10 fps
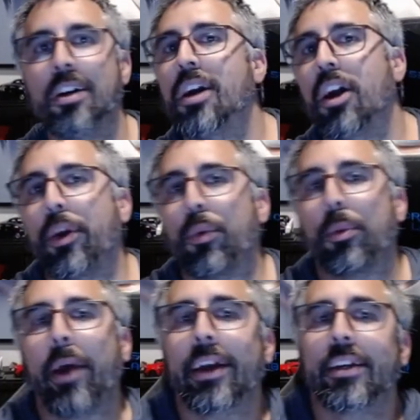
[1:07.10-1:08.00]
All right, we're
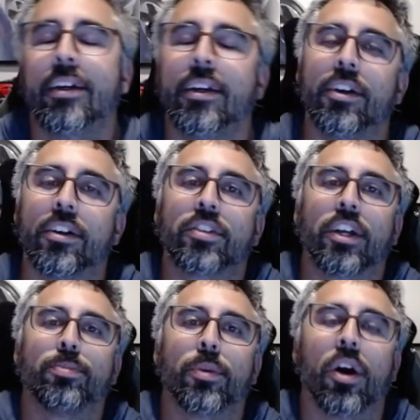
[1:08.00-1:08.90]
back here at
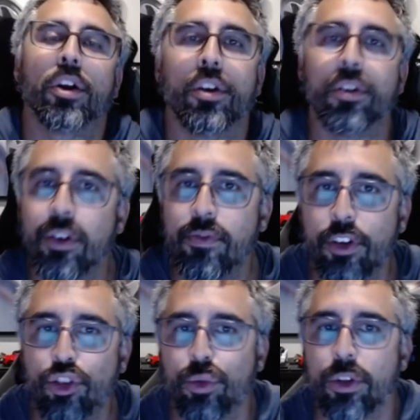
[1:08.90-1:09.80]
Sketchbook Audio
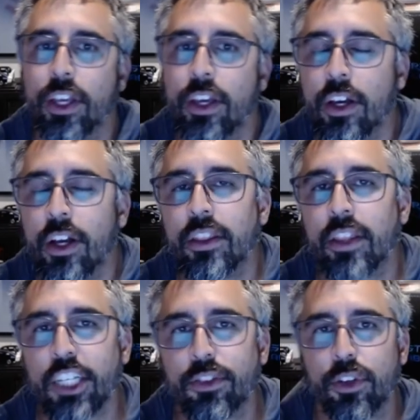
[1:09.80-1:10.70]
Visually.
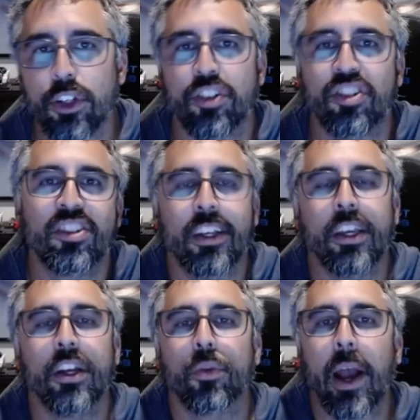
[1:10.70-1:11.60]
Thanks for
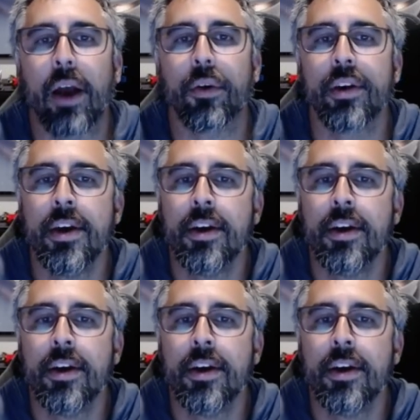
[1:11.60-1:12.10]
sticking around.